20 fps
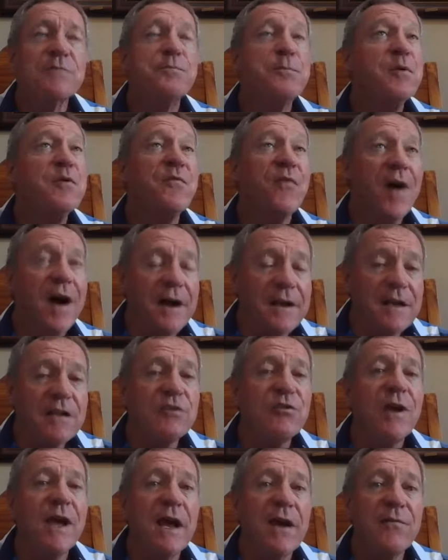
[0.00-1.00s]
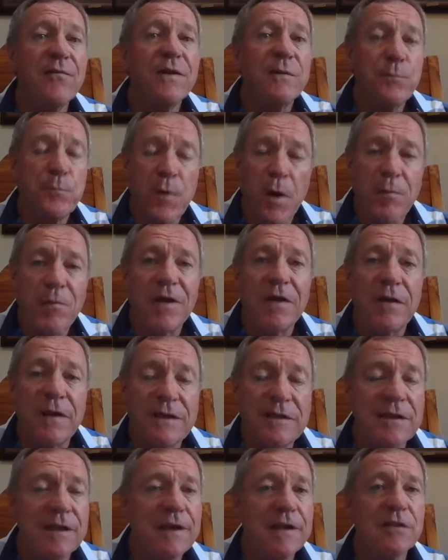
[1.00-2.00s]
provided you have a proper
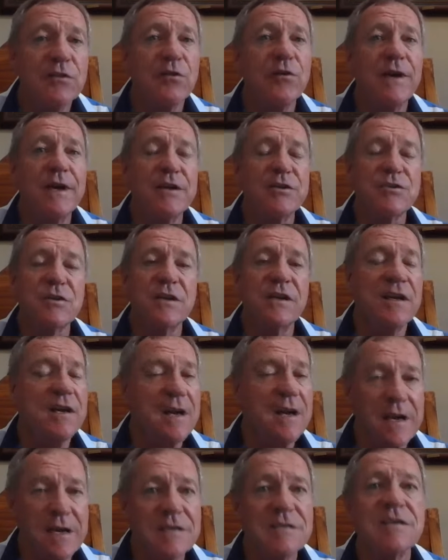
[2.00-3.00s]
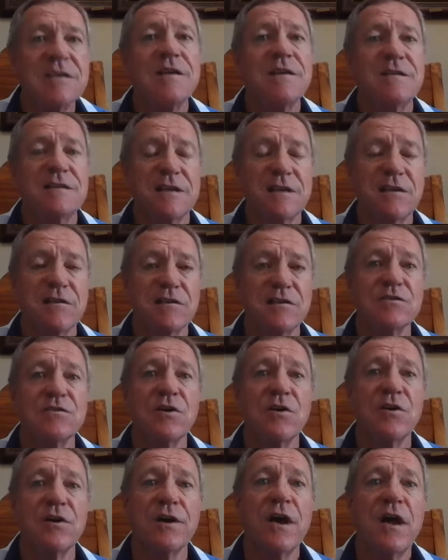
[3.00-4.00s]
internet connection and the necessary skills and
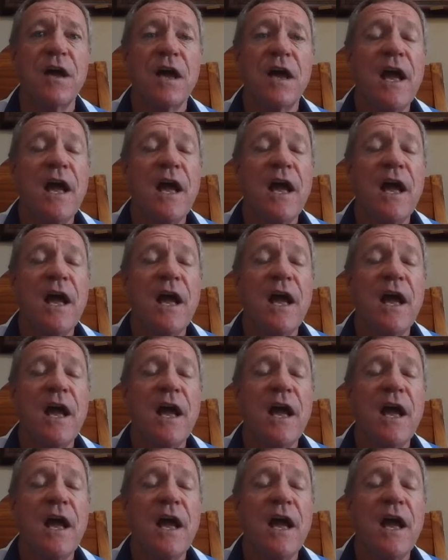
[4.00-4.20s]
so on.